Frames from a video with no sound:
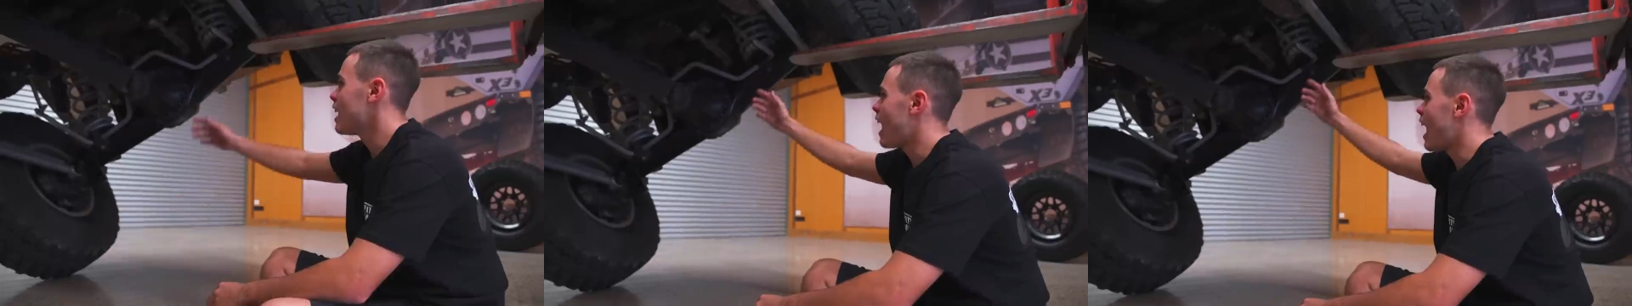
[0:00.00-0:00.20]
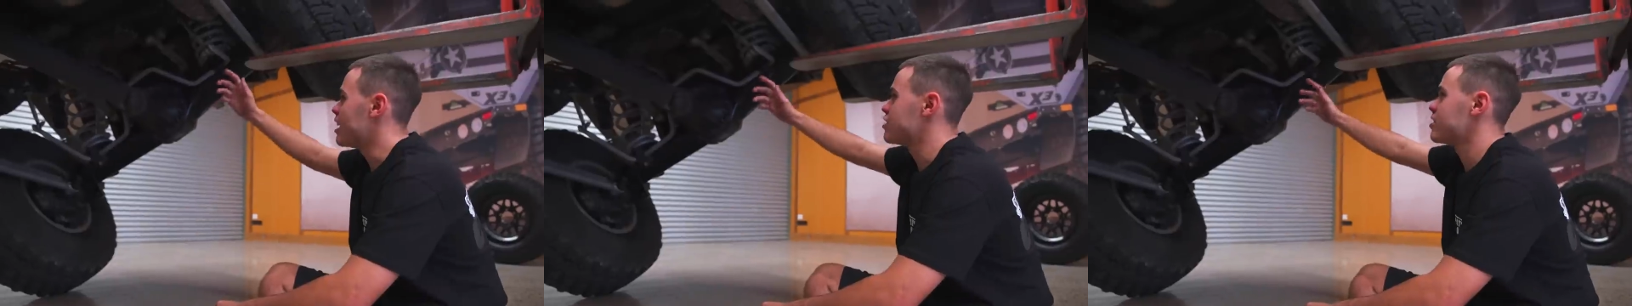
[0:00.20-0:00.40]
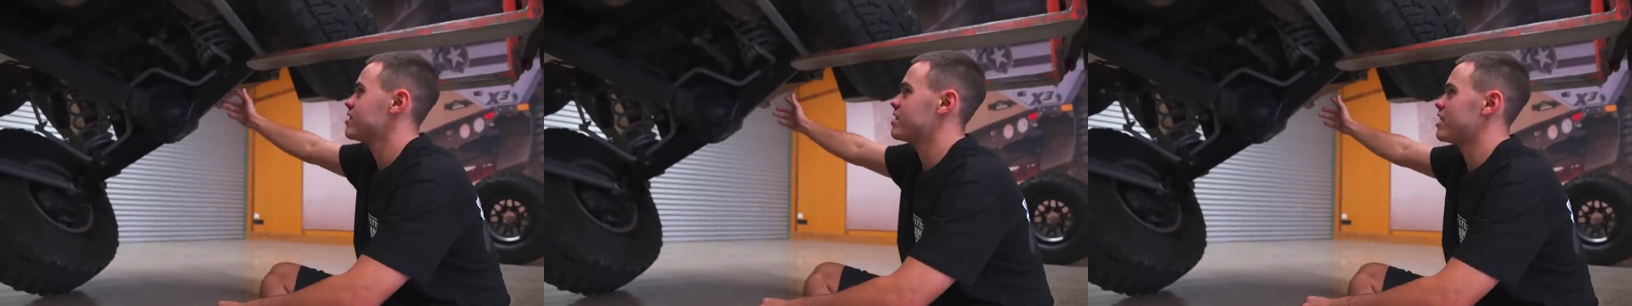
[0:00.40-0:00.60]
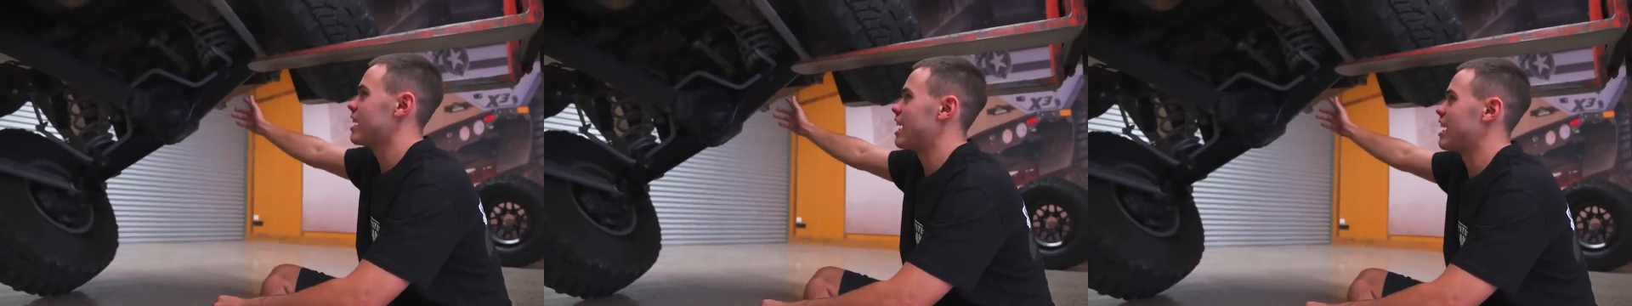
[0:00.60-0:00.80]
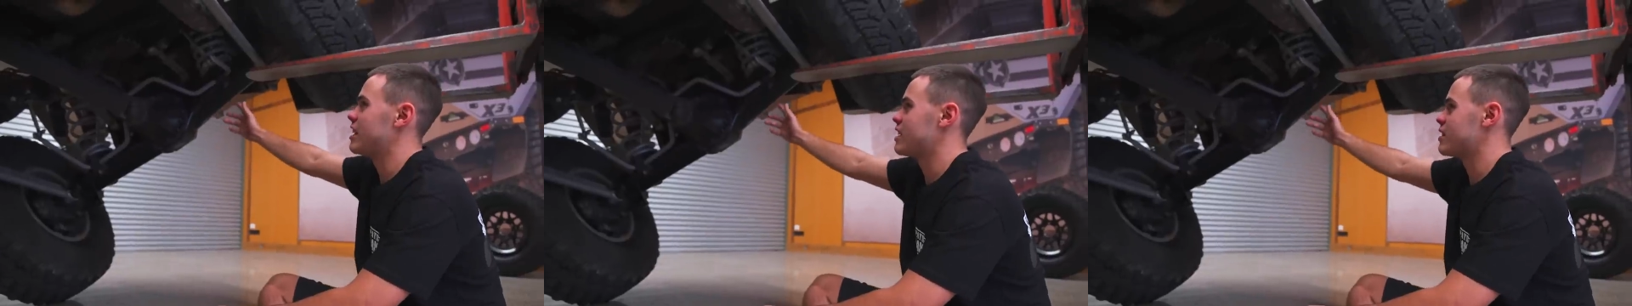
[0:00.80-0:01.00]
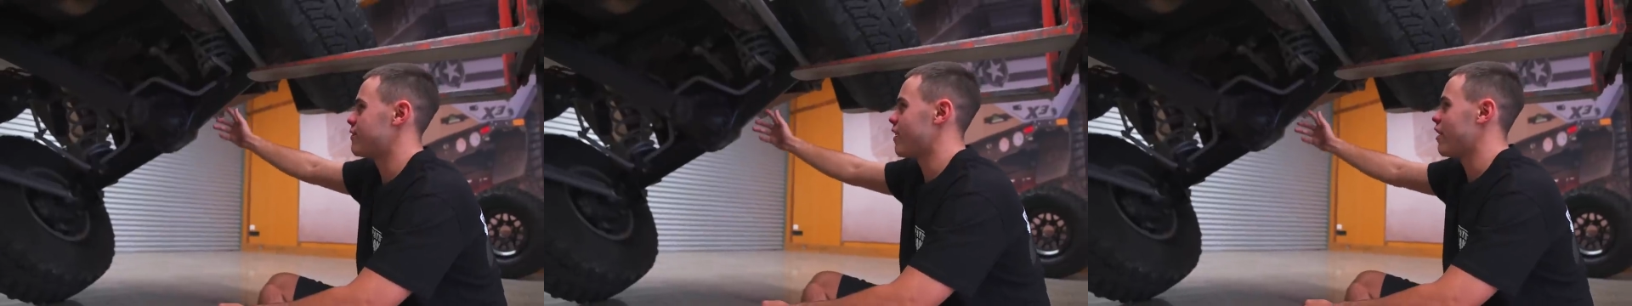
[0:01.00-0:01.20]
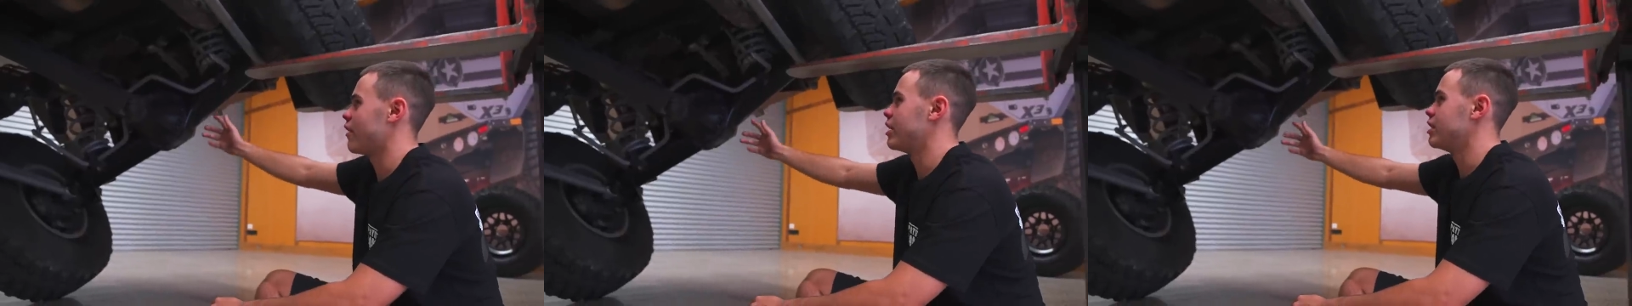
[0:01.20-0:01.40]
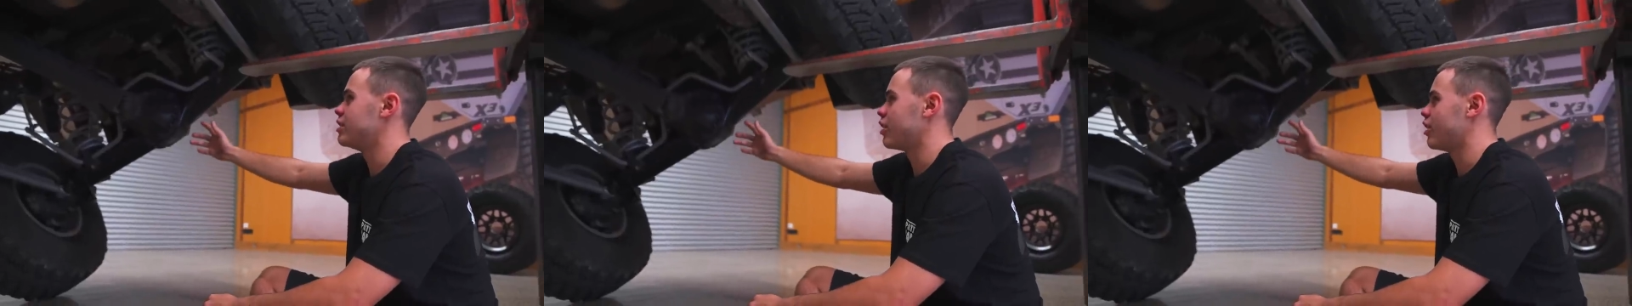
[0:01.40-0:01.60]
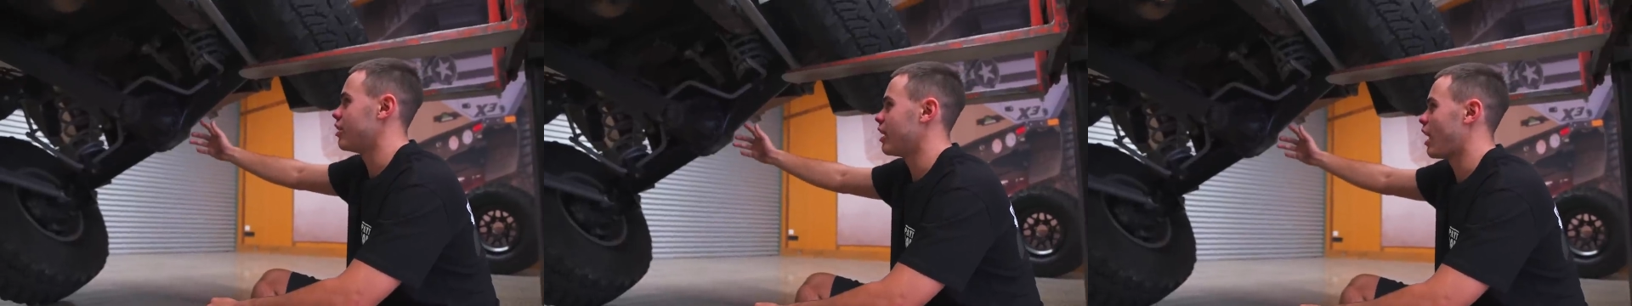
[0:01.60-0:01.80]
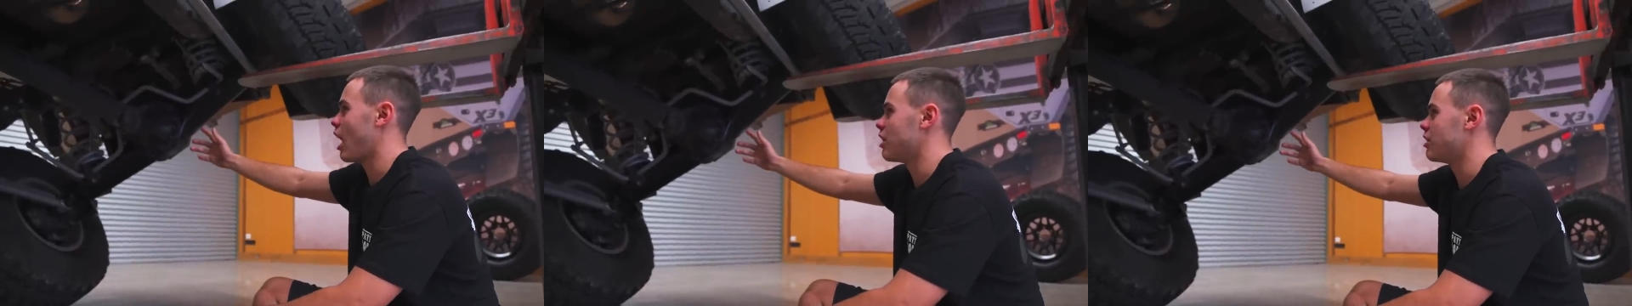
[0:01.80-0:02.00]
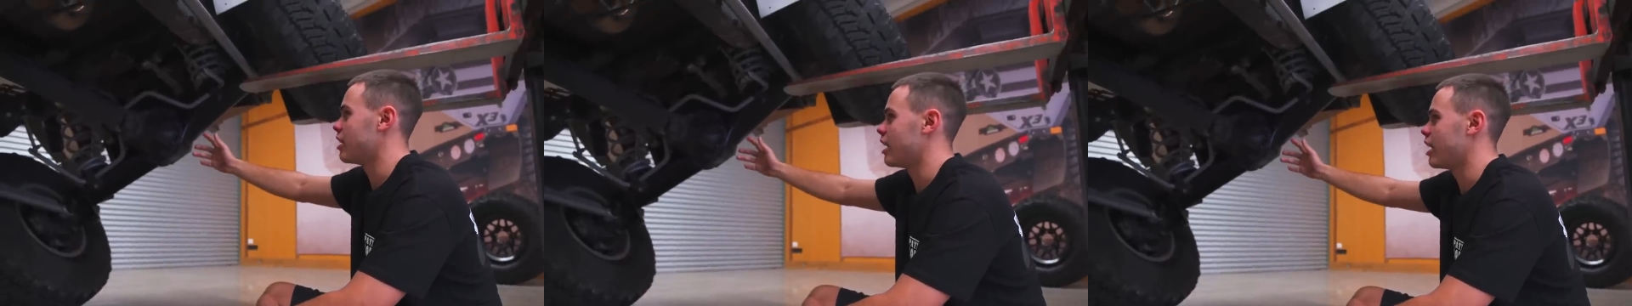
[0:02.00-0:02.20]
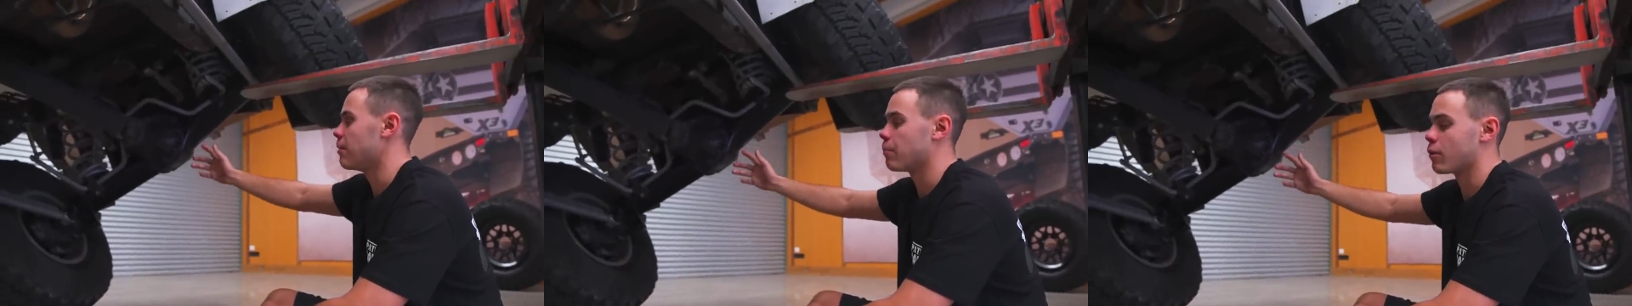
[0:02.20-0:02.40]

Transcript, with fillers: As you can see, it is very dirty under here